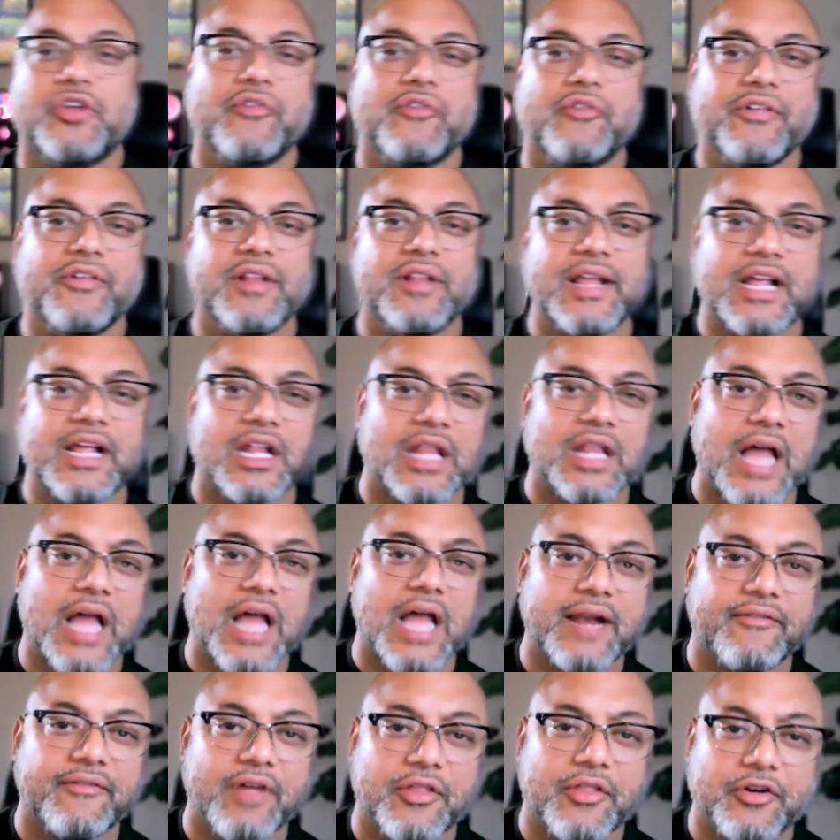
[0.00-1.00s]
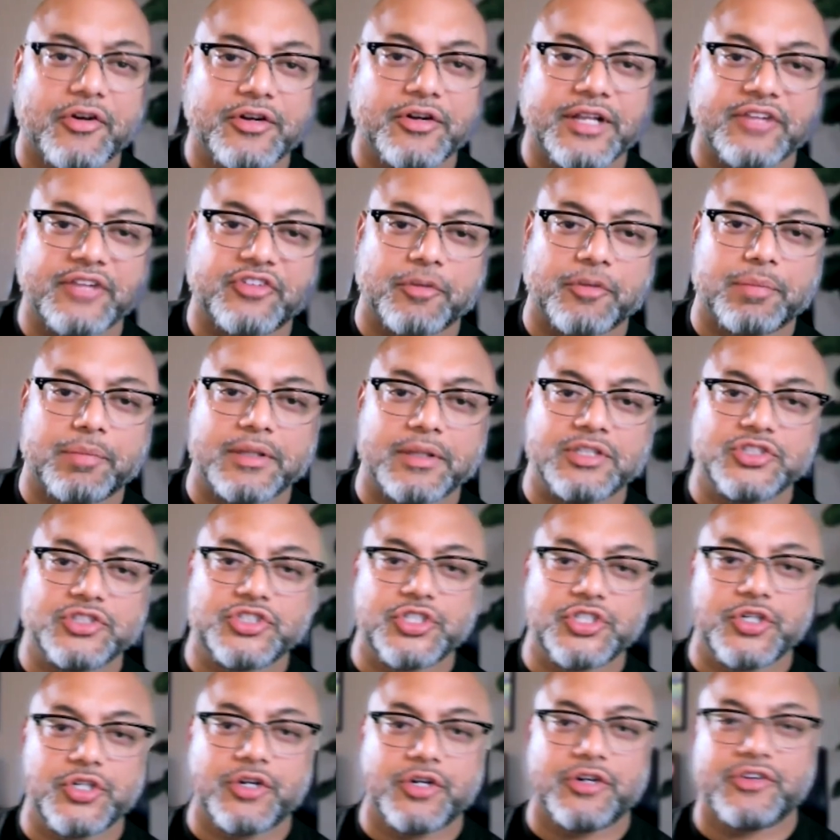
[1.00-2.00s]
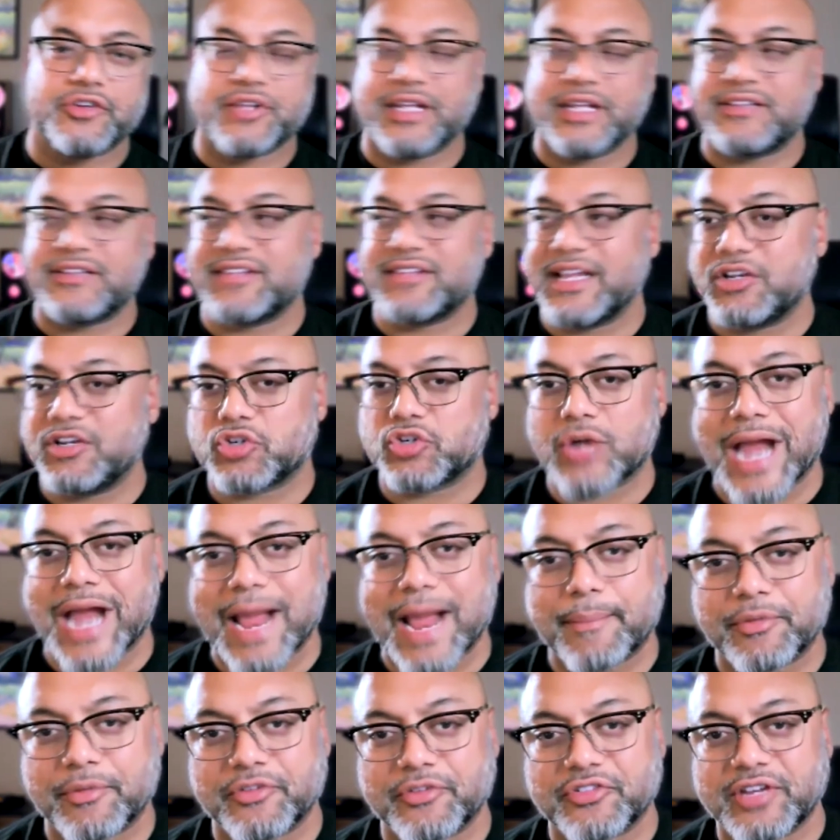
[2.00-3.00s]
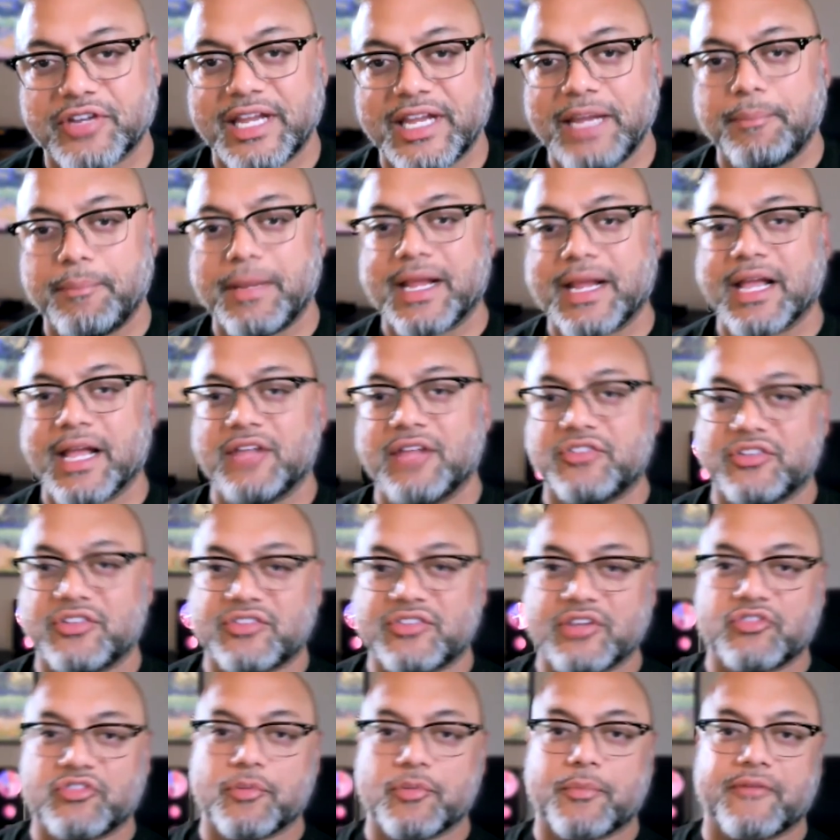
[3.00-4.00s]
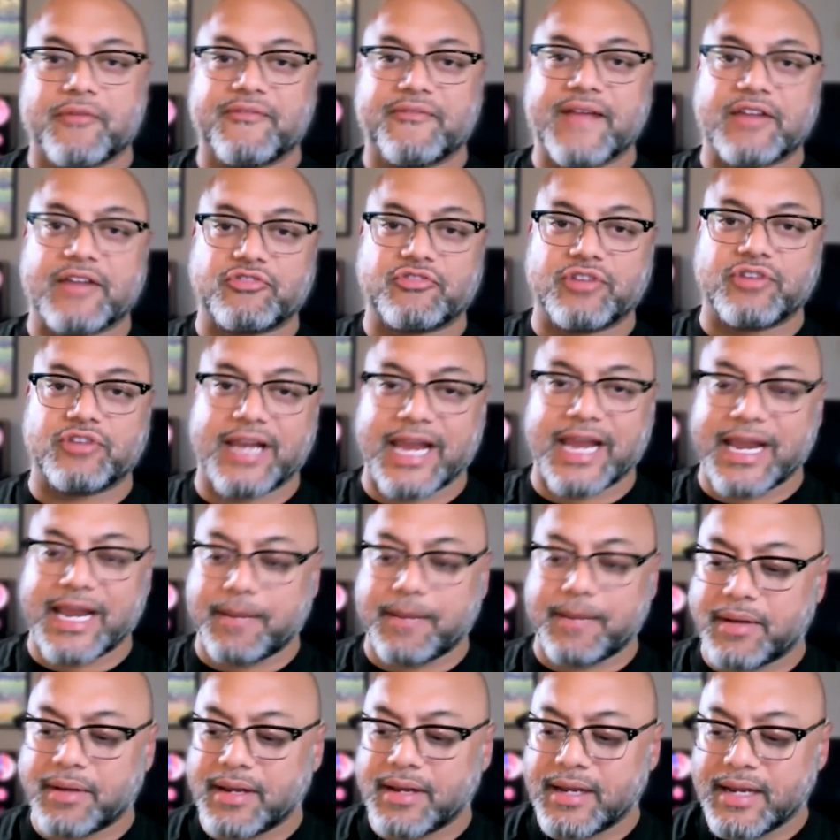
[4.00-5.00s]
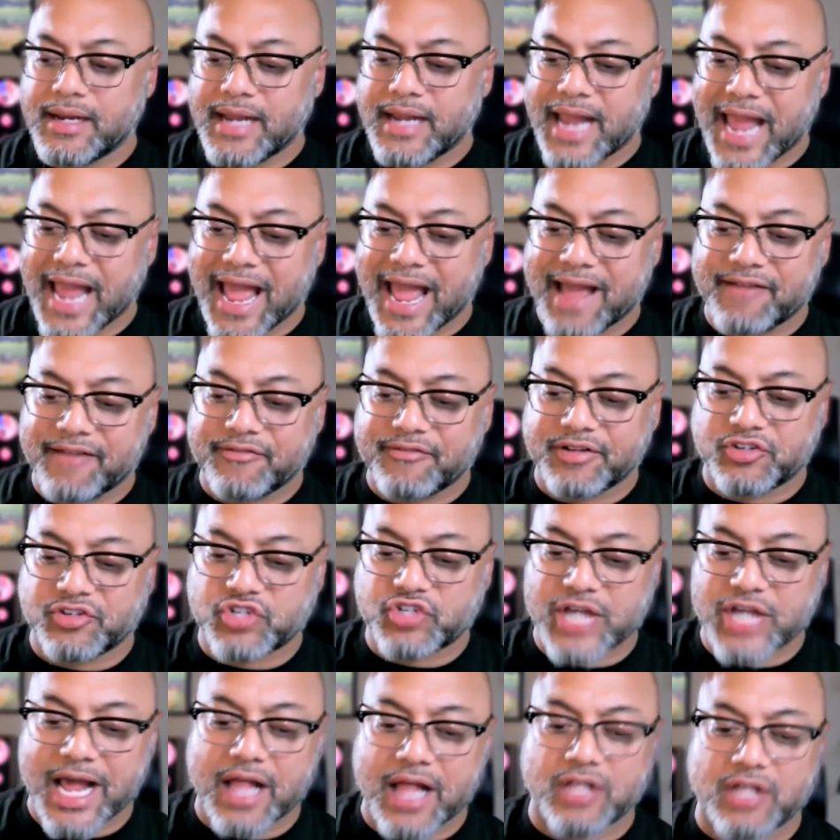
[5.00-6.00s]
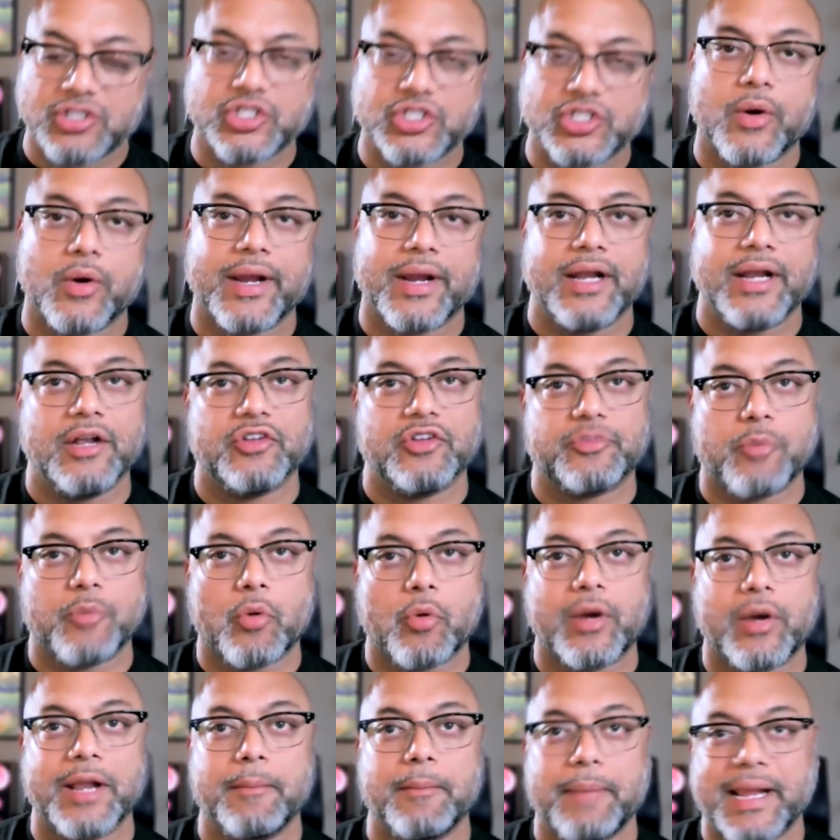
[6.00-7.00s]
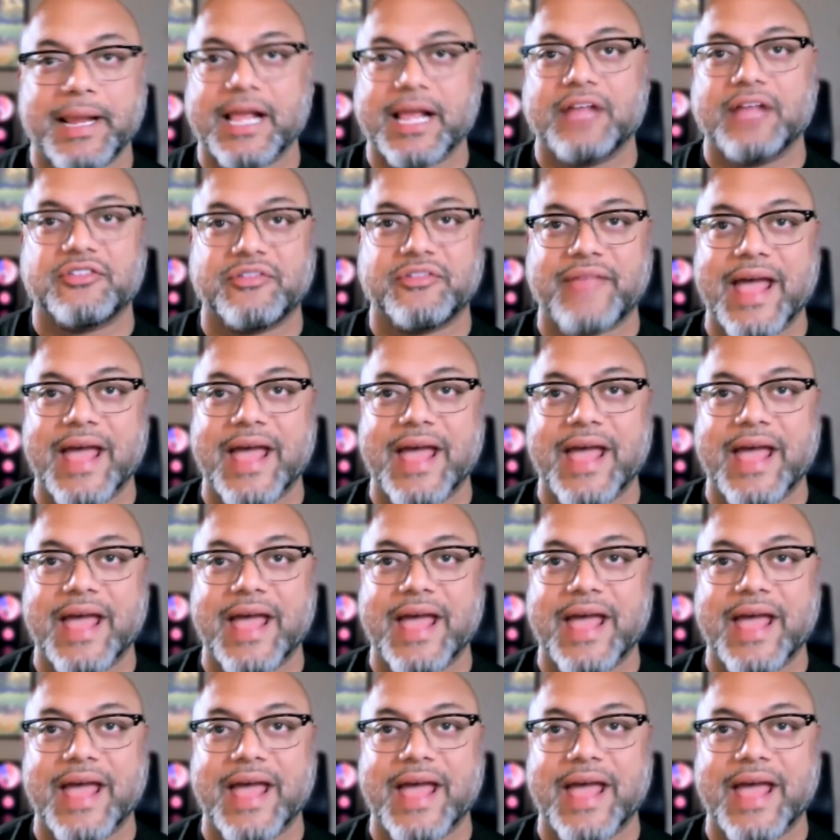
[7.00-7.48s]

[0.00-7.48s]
you feel like a lot of other disciplined shooters, let's say trap or skeet, because it's such a perfection game, have a challenge going into sporting because of